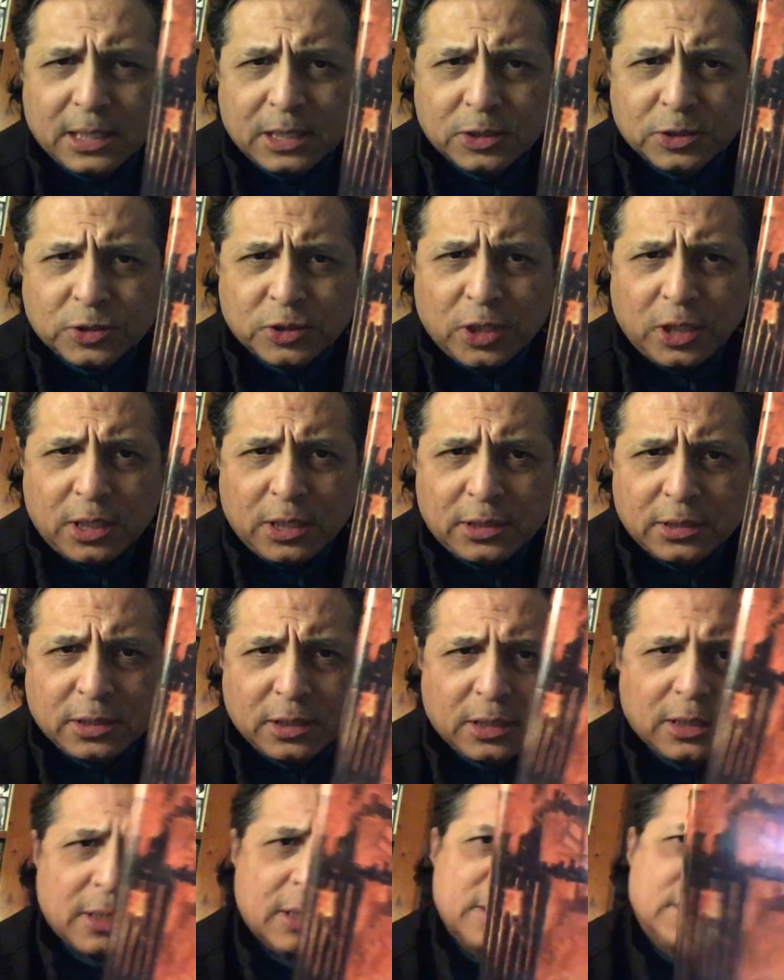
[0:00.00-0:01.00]

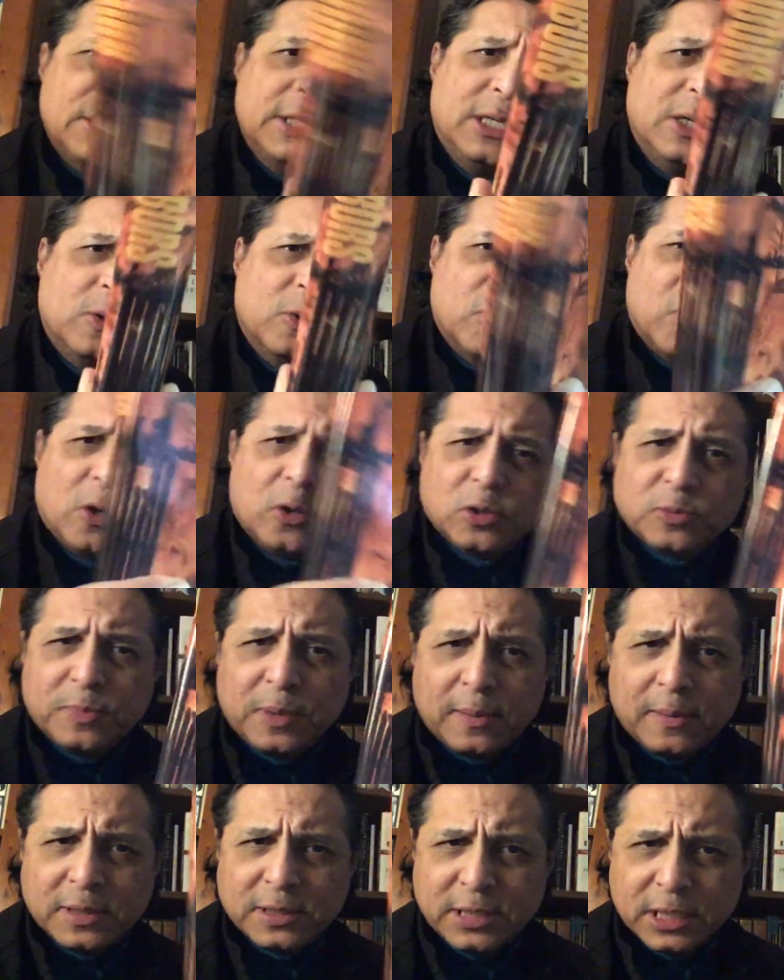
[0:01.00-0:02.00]
Jean T. Gross
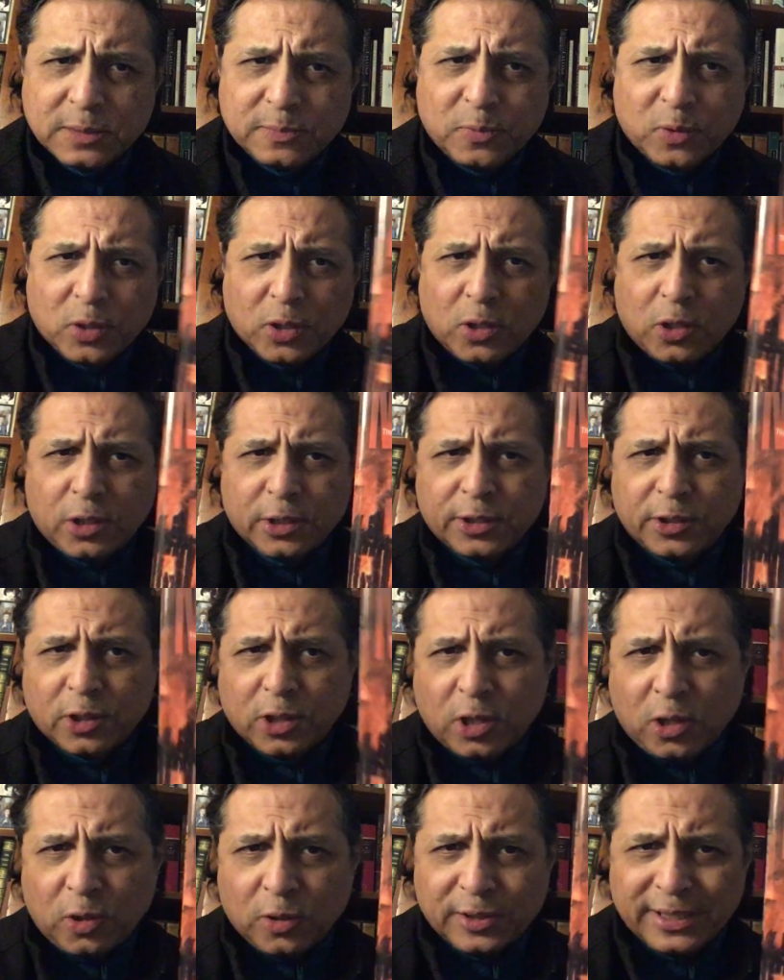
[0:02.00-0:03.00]
published this book
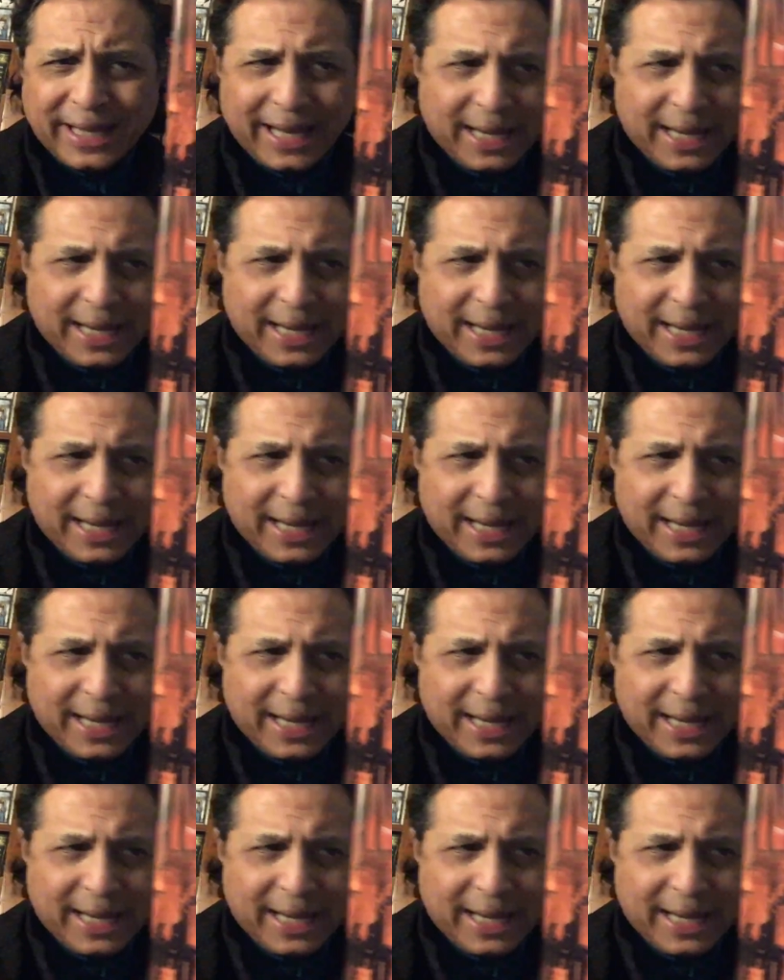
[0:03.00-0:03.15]
called